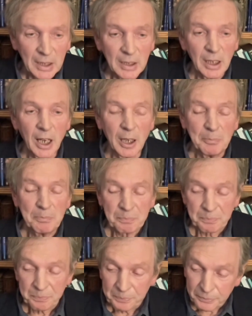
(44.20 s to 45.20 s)
Um,
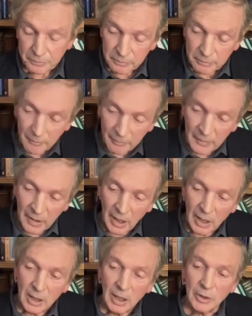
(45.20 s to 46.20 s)

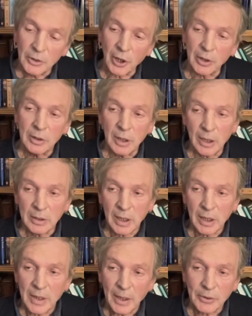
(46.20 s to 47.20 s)
so, in,
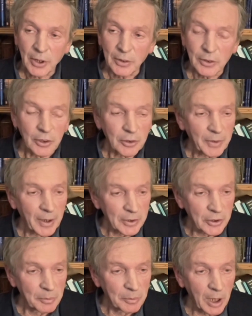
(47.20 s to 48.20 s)
in that sense, it's very
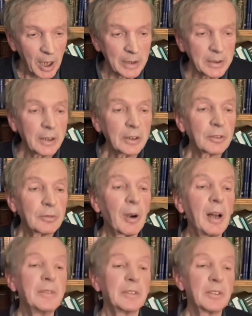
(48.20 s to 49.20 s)
similar. I didn't
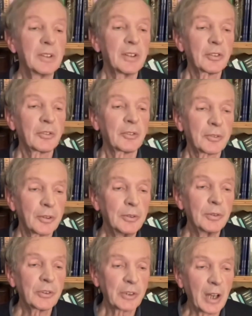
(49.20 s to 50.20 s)
arrive at this
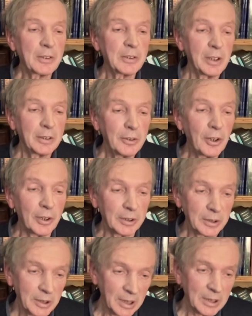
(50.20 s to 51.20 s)
through studying
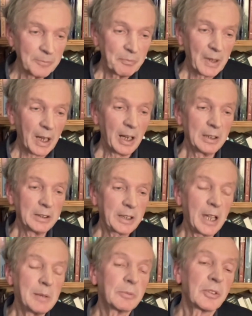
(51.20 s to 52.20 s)
Jung. I
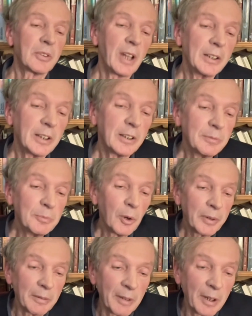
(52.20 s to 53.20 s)
came to the idea of
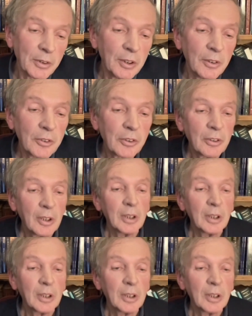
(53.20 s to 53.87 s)
morphic resonance